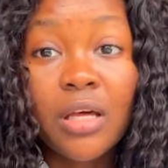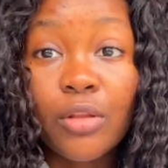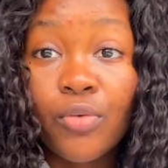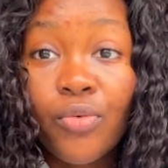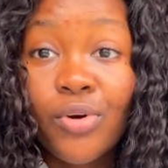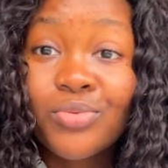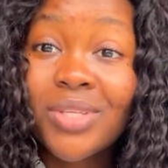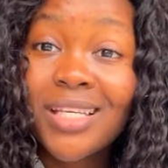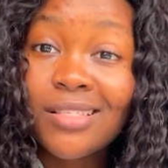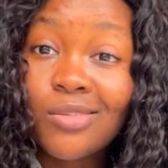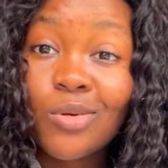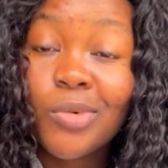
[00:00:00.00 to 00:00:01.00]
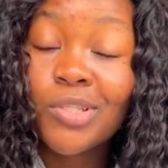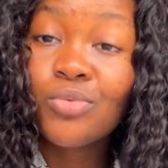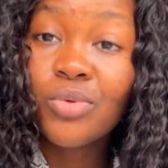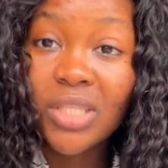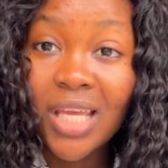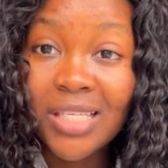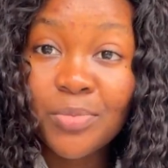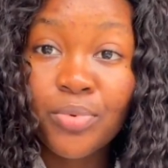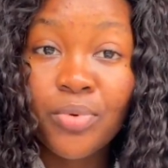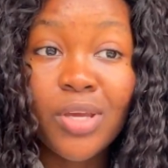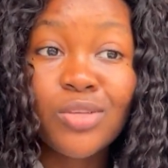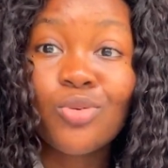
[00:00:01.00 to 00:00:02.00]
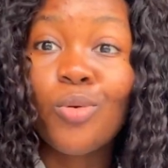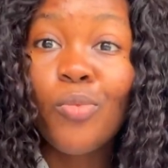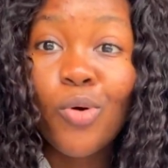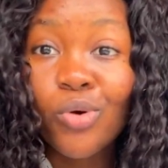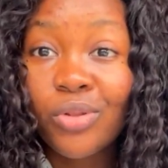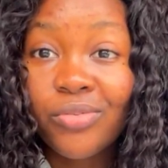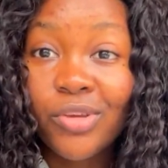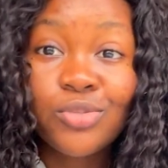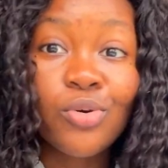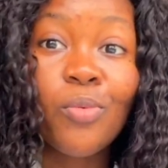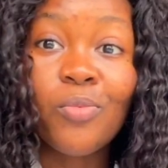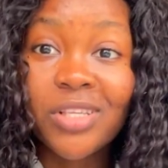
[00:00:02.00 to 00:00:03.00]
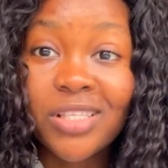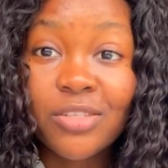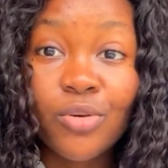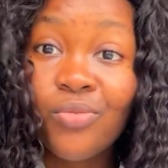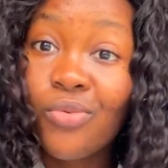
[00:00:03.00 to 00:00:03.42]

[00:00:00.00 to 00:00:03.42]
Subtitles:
and of course when they see somebody with the experience or more qualification or more detail,